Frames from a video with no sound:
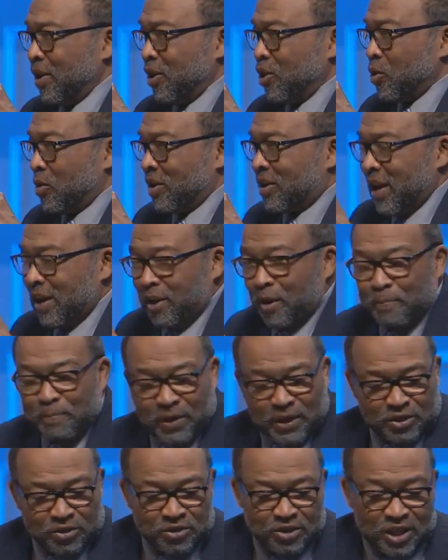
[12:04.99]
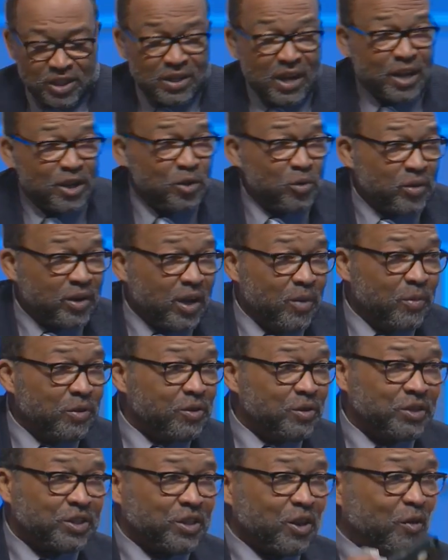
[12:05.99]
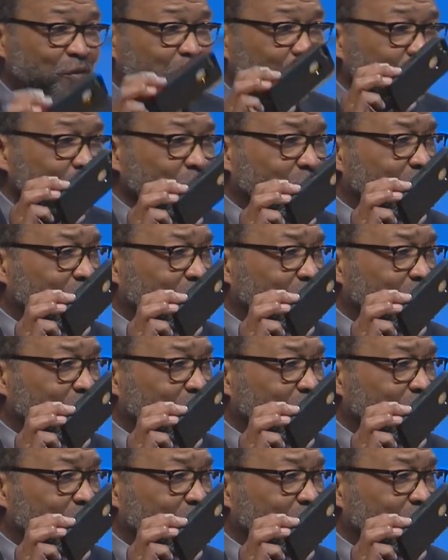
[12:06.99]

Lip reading: You could take a picture just like you can with your cell phone.